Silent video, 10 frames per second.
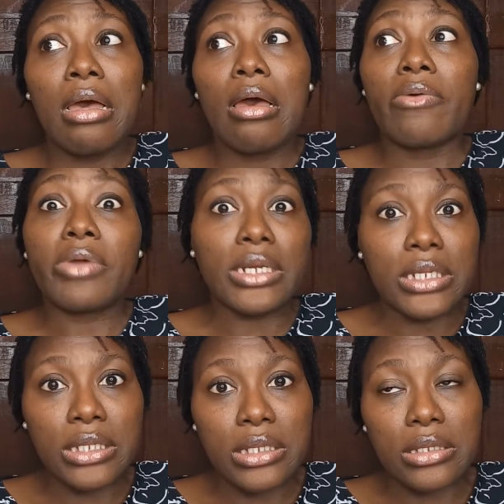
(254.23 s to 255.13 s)
rainy
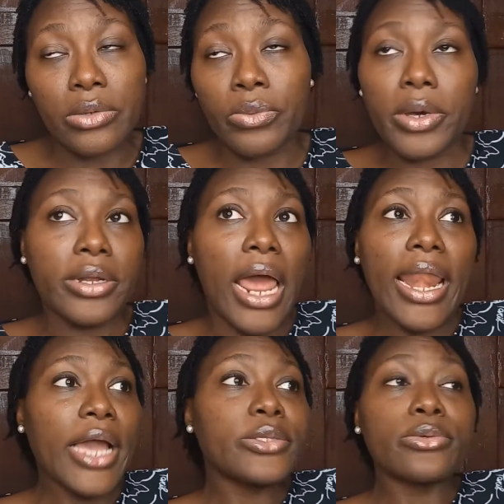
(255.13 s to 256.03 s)
season. Well, I
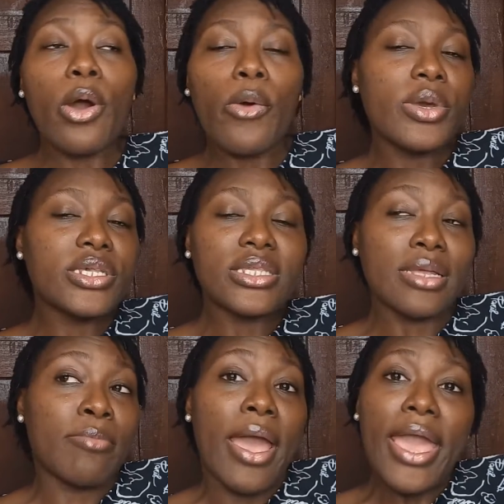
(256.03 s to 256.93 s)
like to always in
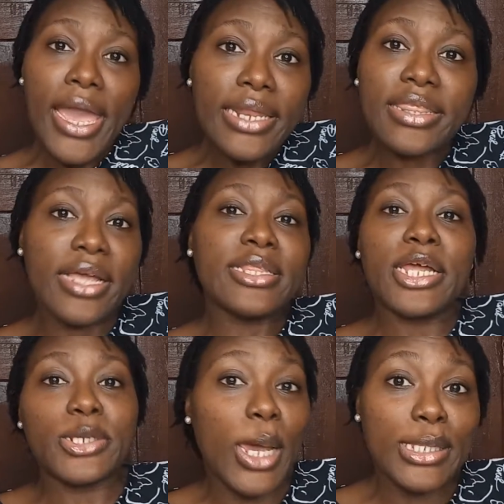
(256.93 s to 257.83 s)
my head think
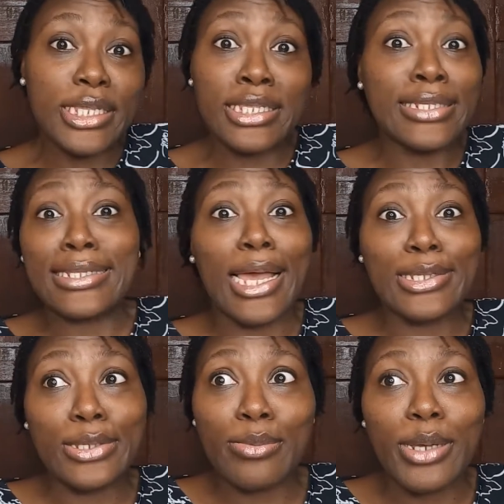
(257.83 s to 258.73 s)
that dry season is like
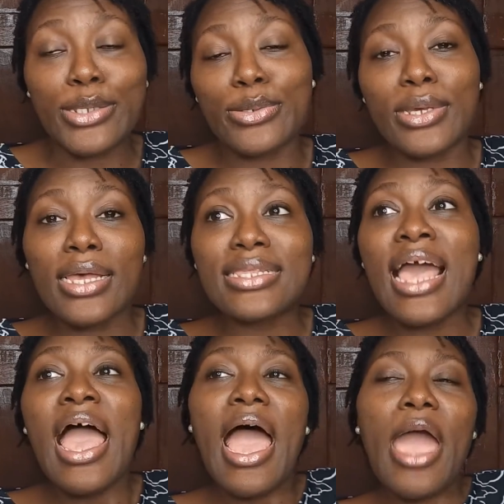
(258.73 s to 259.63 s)
summer, so yes,
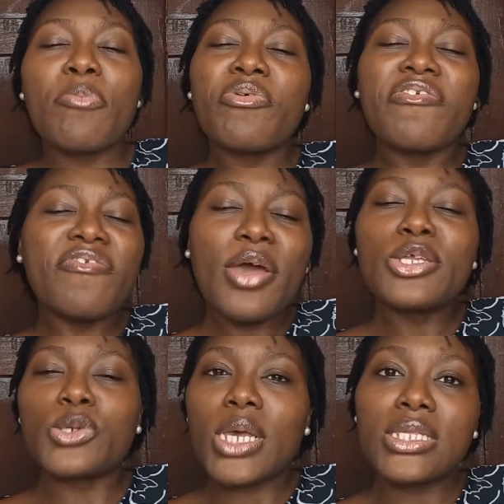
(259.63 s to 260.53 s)
I prefer
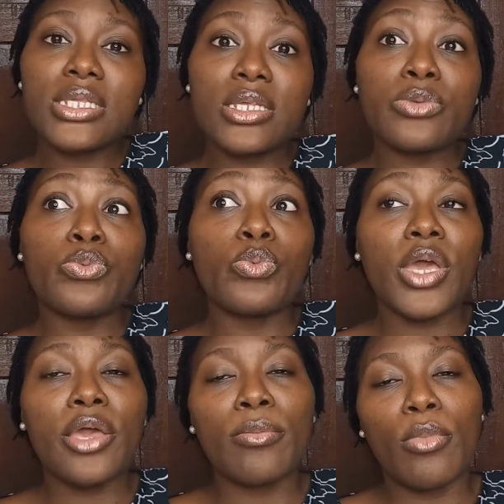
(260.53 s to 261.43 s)
dry season
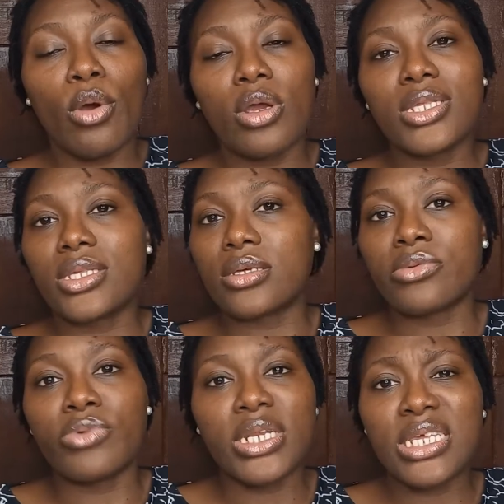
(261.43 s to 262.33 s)
way more to
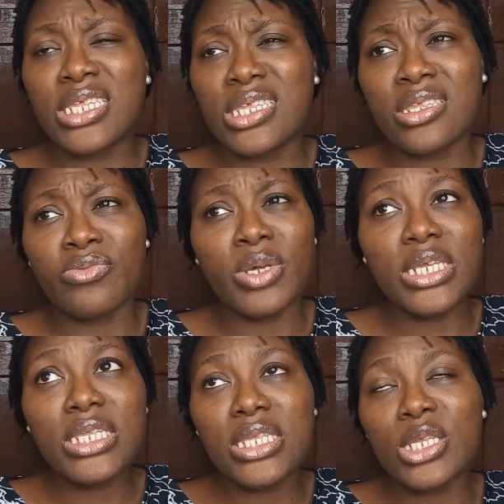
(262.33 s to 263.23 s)
rainy season. Rainy
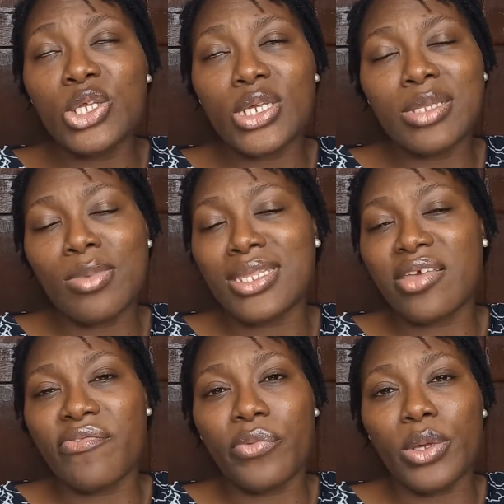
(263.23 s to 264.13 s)
season just makes
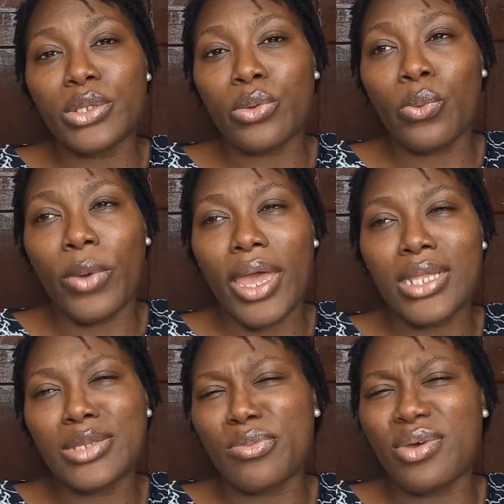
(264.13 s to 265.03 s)
everywhere so
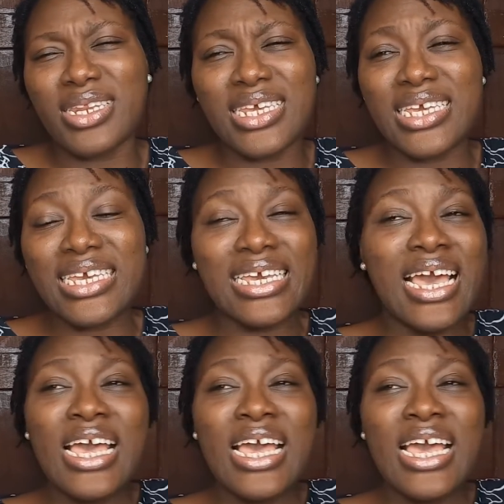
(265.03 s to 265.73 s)
wet, muddy,